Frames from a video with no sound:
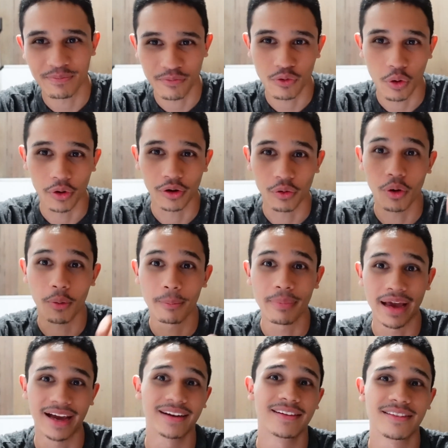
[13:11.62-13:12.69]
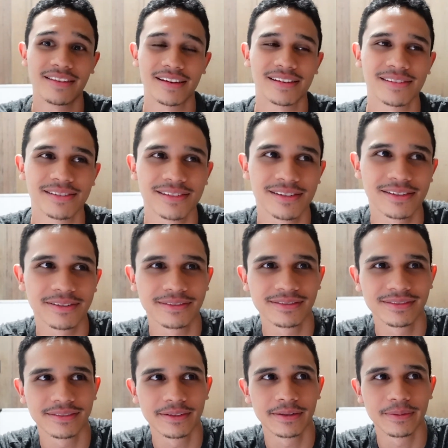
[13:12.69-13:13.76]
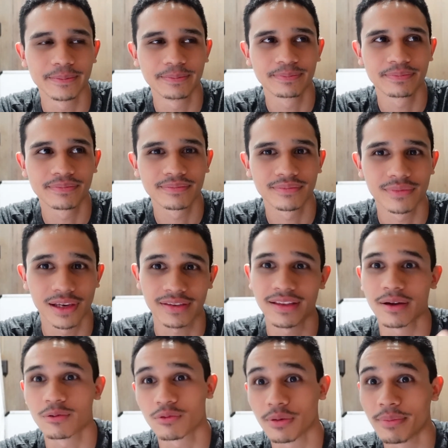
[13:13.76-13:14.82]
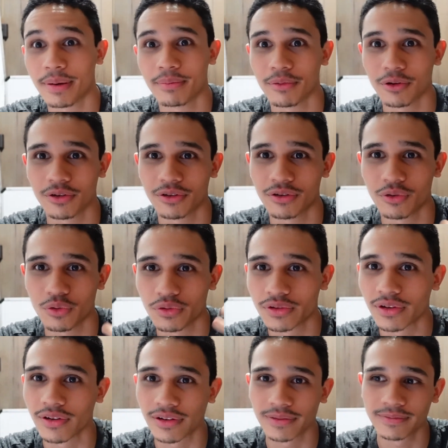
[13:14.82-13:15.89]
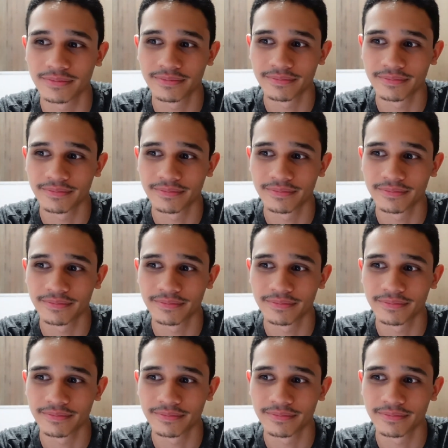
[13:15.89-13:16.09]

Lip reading: quote-unquote bad things, like that Remember You song,